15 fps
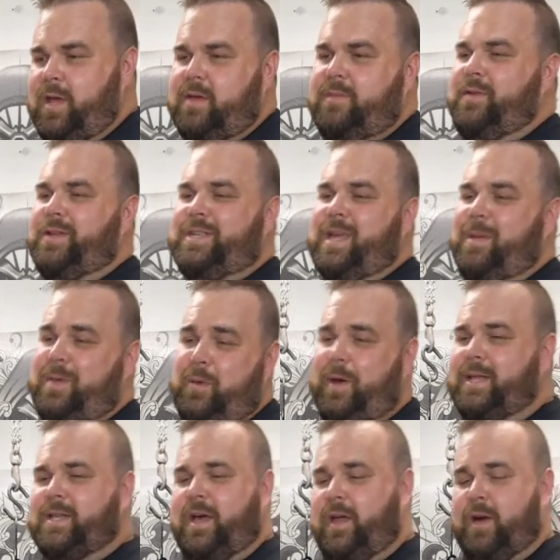If you just type
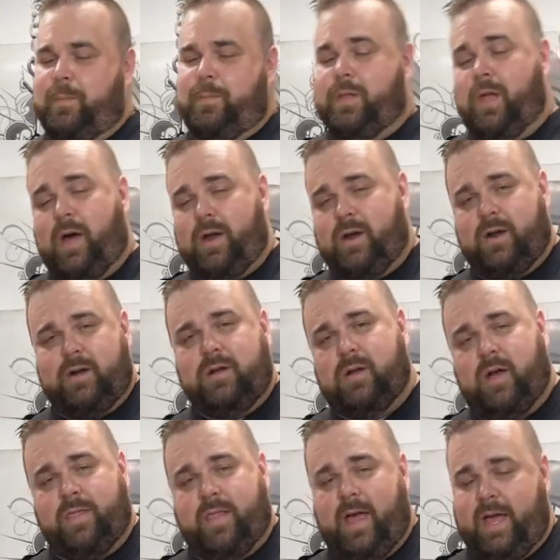US cutter plotter
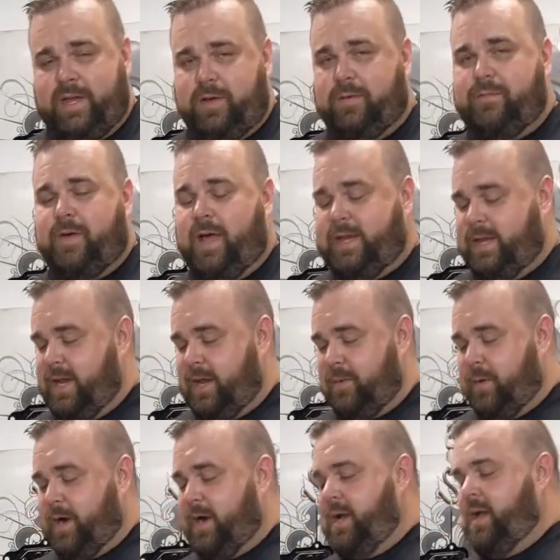online, you'll find it
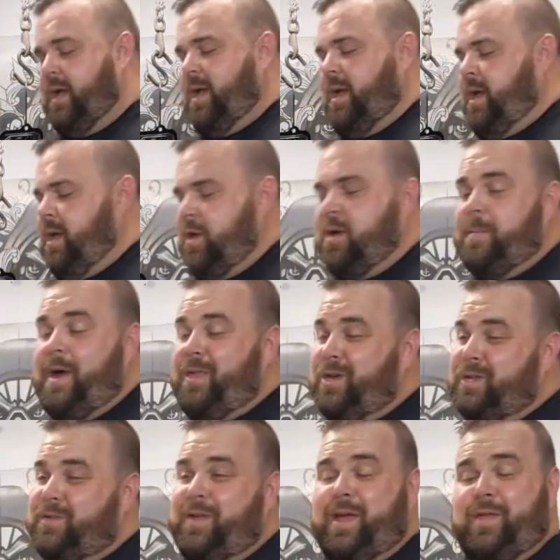anywhere. You can buy
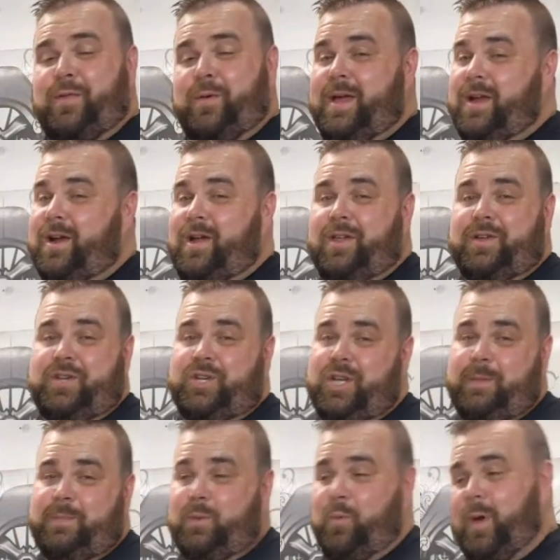those for like $300
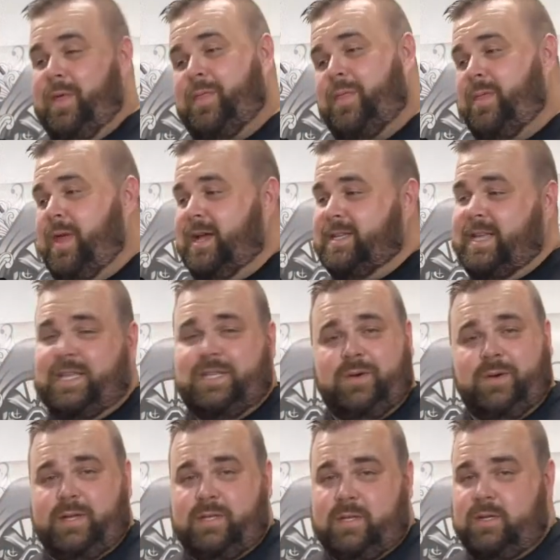shipped with
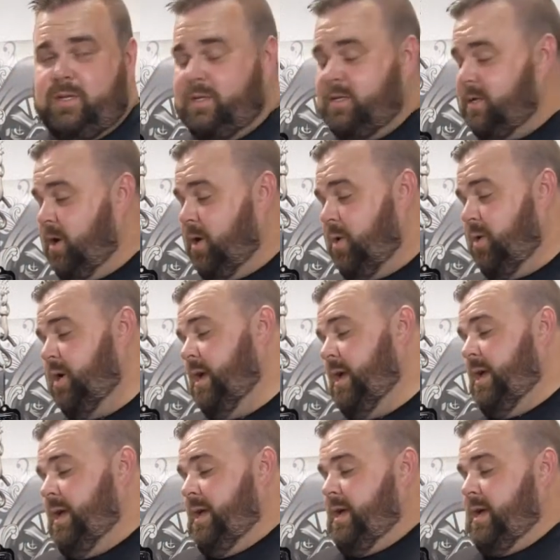accessories. So
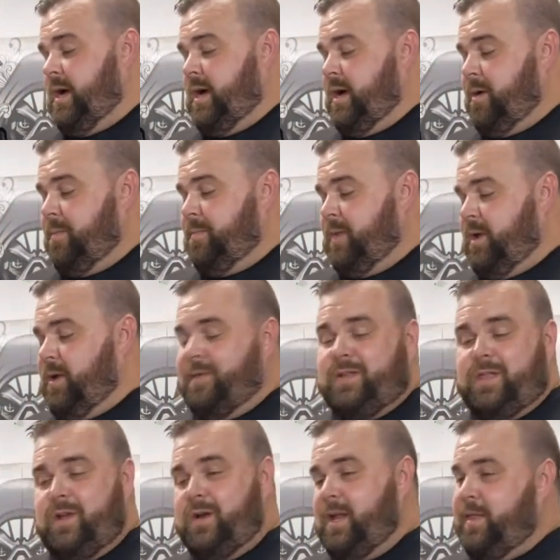you don't have to
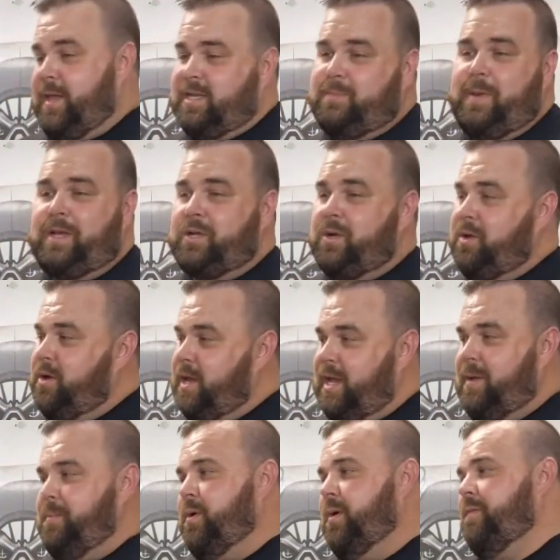learn anything special. You can
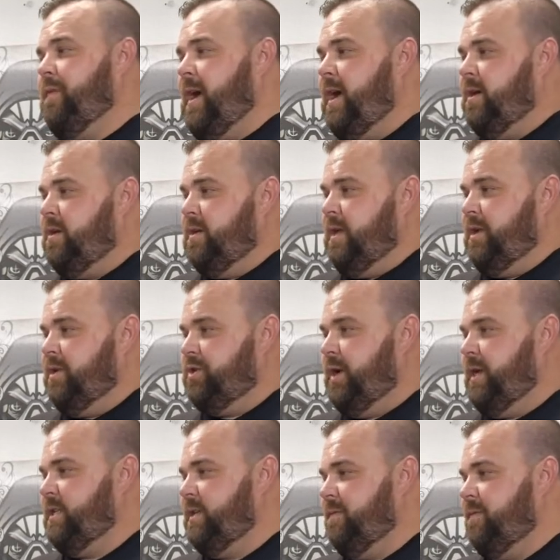import a file. It'll
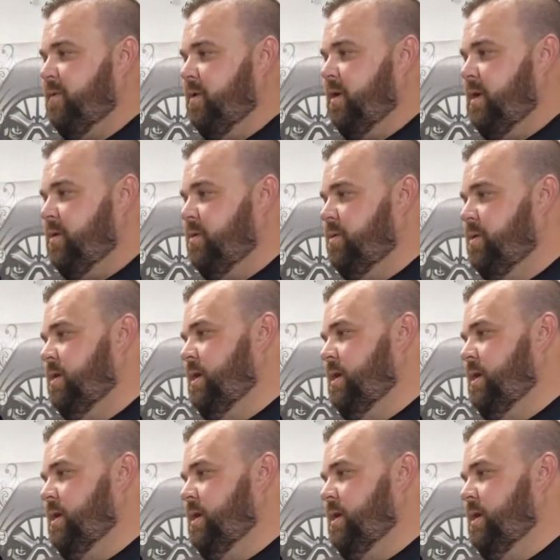trace it for you.